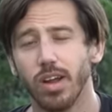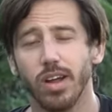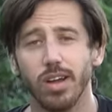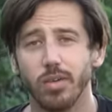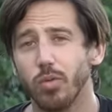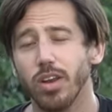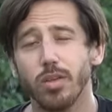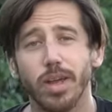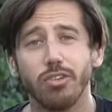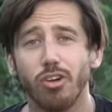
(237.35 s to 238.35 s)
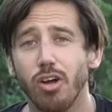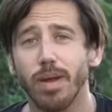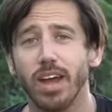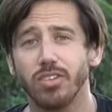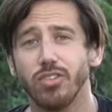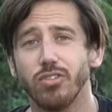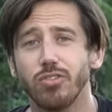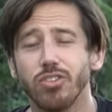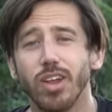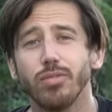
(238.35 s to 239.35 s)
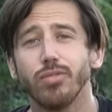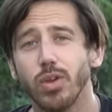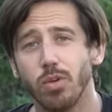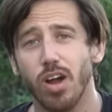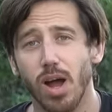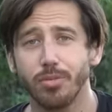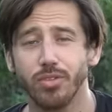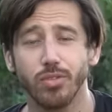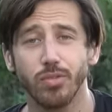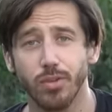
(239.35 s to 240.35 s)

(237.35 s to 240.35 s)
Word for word: Uh, one of the main drawbacks is you just have fewer options